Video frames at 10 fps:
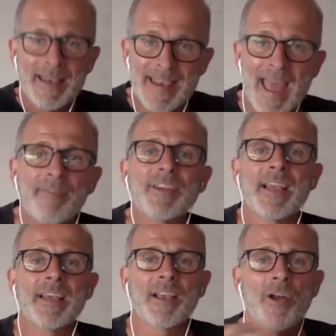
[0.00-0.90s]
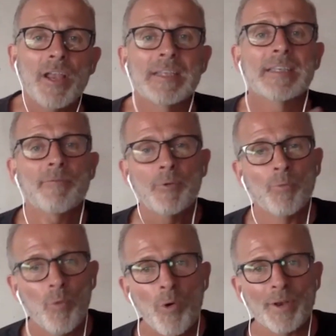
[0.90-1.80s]
navigate a lot of
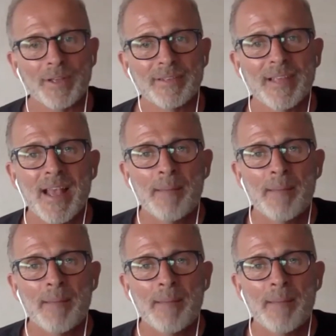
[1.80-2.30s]
different waters.